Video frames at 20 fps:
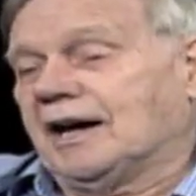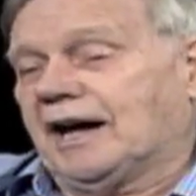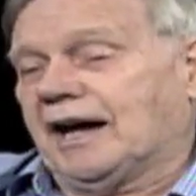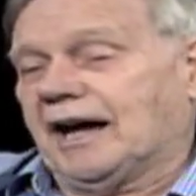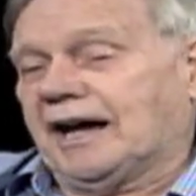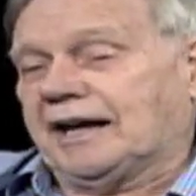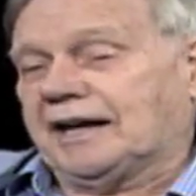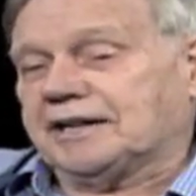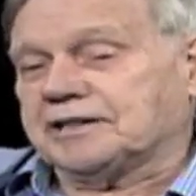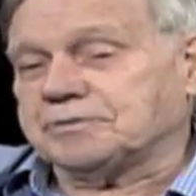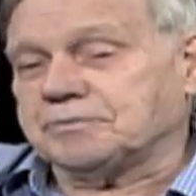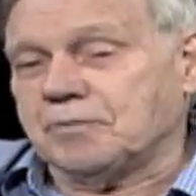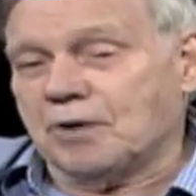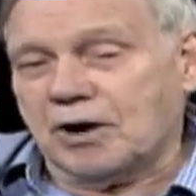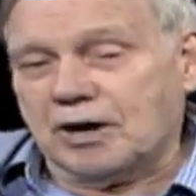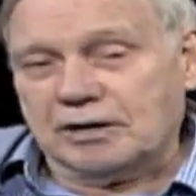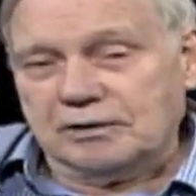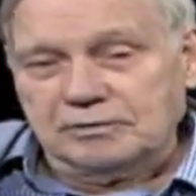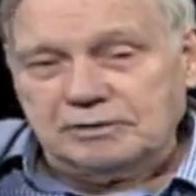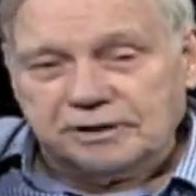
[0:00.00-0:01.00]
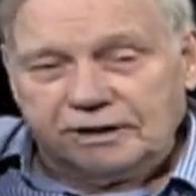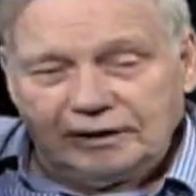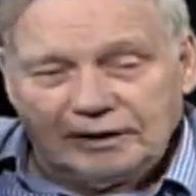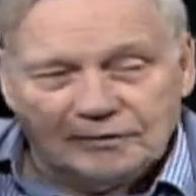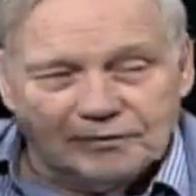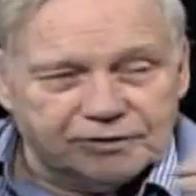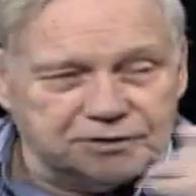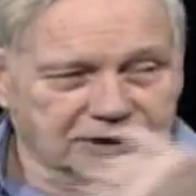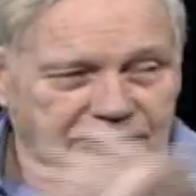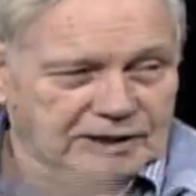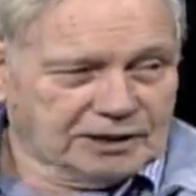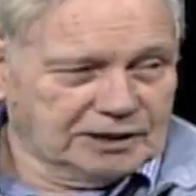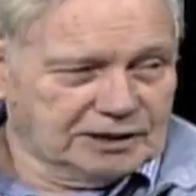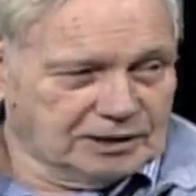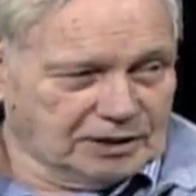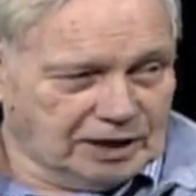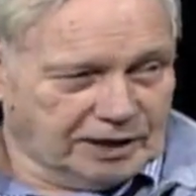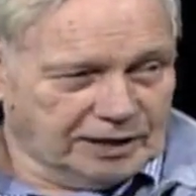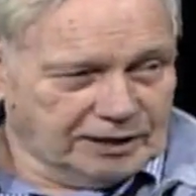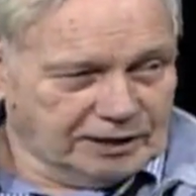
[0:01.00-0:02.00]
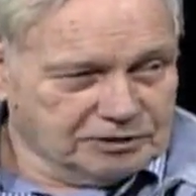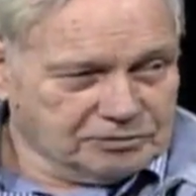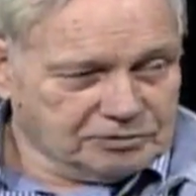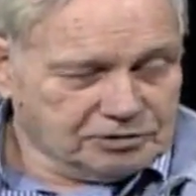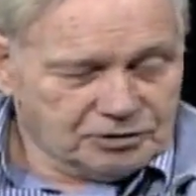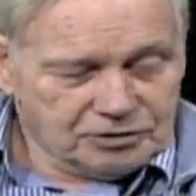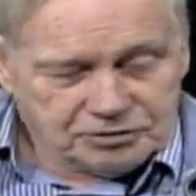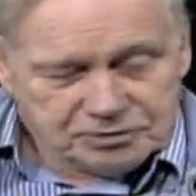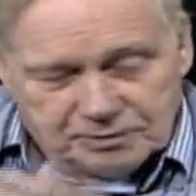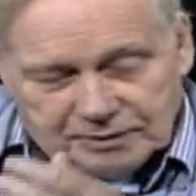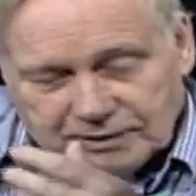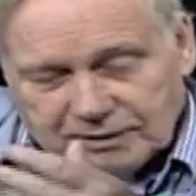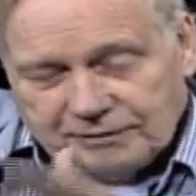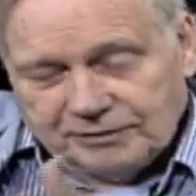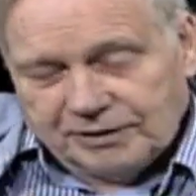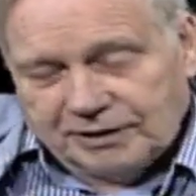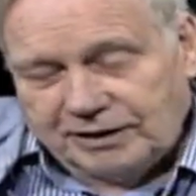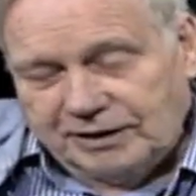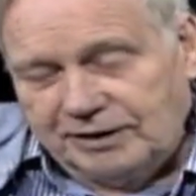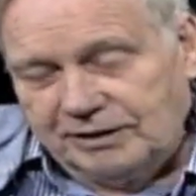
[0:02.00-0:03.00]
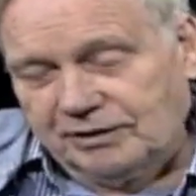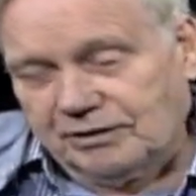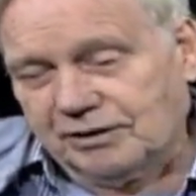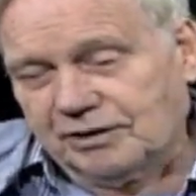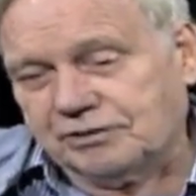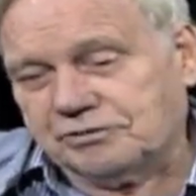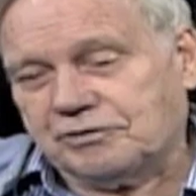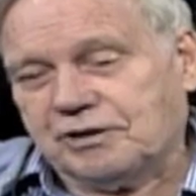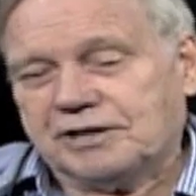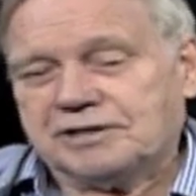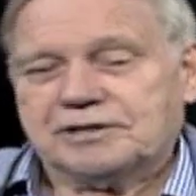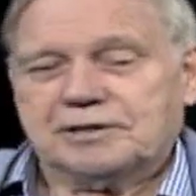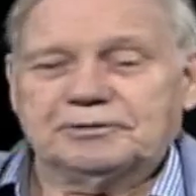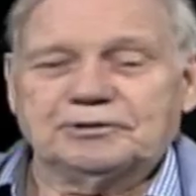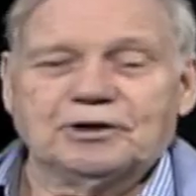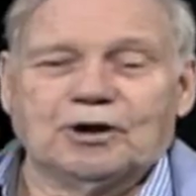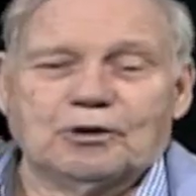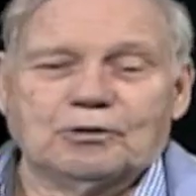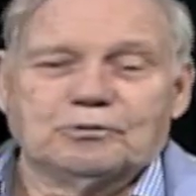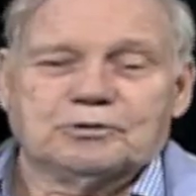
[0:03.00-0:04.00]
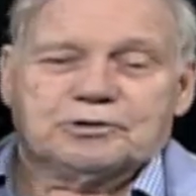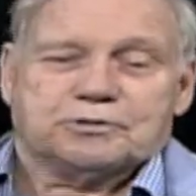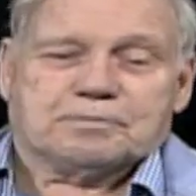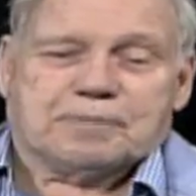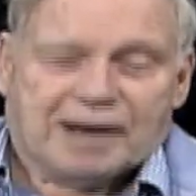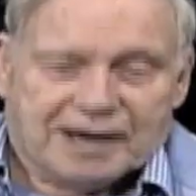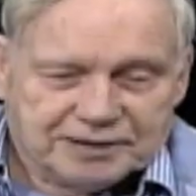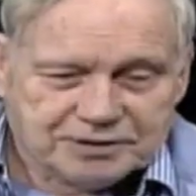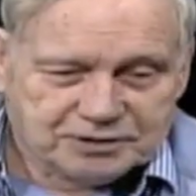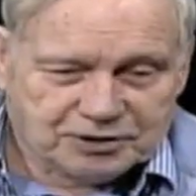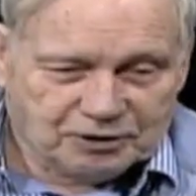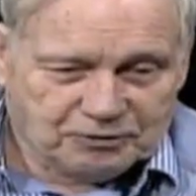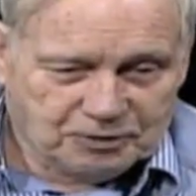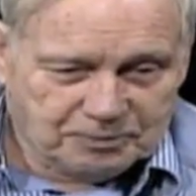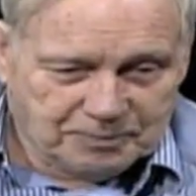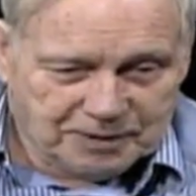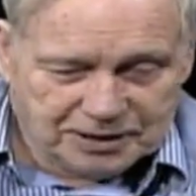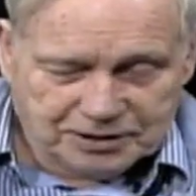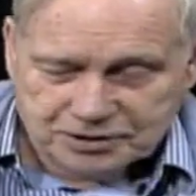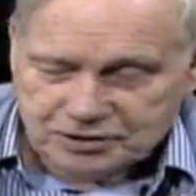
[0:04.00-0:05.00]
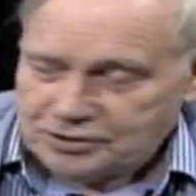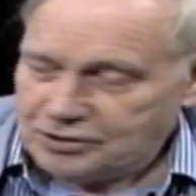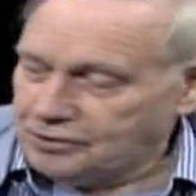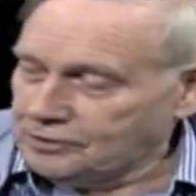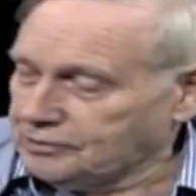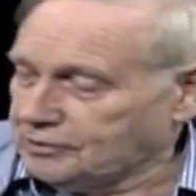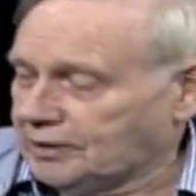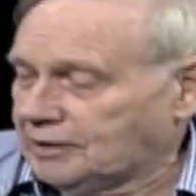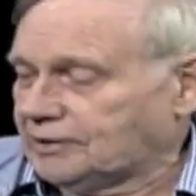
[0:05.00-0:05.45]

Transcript: And as Martin delivered the keynote, I introduced him, he delivered the keynote address, a note was passed over my shoulder.